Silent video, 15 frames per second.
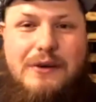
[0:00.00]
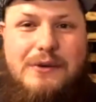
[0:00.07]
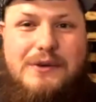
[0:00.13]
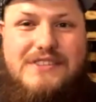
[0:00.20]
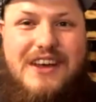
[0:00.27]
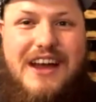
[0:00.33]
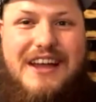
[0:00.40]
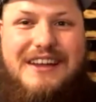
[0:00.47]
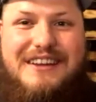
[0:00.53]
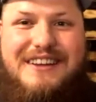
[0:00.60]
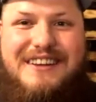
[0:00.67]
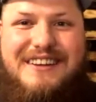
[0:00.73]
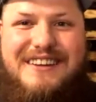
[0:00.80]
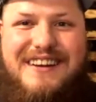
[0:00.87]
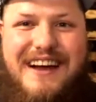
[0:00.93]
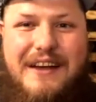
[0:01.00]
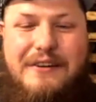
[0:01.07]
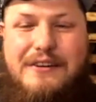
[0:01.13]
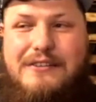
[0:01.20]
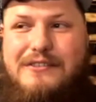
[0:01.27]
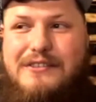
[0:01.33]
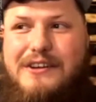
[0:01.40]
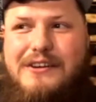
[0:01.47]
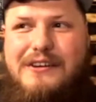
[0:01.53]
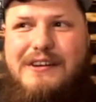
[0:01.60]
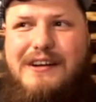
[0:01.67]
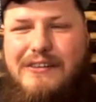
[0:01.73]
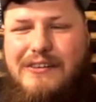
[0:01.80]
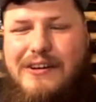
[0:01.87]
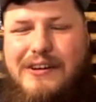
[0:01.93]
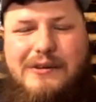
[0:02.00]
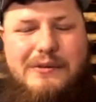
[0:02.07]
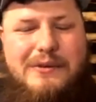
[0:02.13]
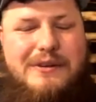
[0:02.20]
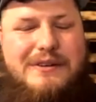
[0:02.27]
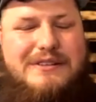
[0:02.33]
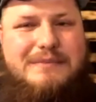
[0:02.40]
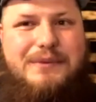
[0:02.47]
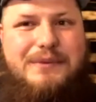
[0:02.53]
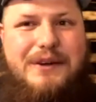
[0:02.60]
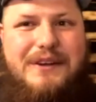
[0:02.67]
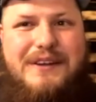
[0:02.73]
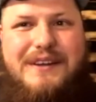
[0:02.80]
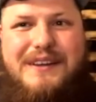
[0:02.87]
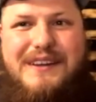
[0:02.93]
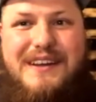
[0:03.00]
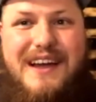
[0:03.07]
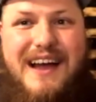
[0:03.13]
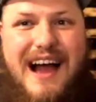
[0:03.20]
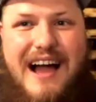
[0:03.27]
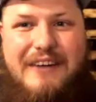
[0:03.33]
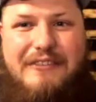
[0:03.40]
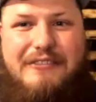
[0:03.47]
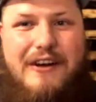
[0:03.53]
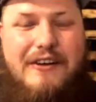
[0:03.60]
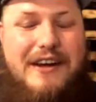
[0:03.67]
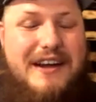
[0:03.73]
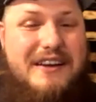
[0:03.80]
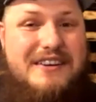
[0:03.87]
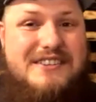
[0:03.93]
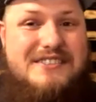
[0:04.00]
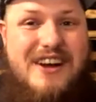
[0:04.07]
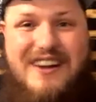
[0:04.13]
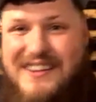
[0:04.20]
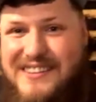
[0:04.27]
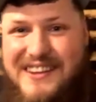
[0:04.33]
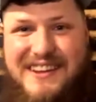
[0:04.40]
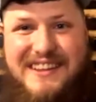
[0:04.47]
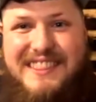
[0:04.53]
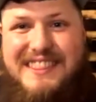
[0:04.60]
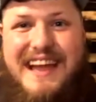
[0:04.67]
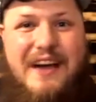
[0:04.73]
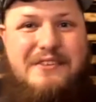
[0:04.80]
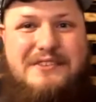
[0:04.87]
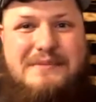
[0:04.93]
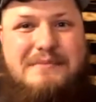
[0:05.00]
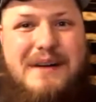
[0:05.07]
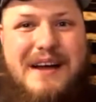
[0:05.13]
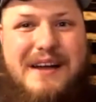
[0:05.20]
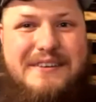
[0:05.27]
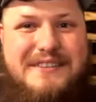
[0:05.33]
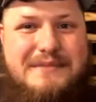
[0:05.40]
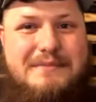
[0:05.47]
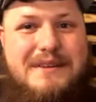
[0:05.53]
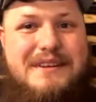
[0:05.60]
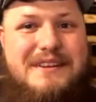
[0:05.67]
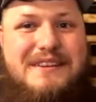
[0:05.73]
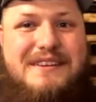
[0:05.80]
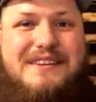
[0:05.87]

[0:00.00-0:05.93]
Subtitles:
like, I don't even know how long it was, but I felt like I was talking like 1,000 miles a minute.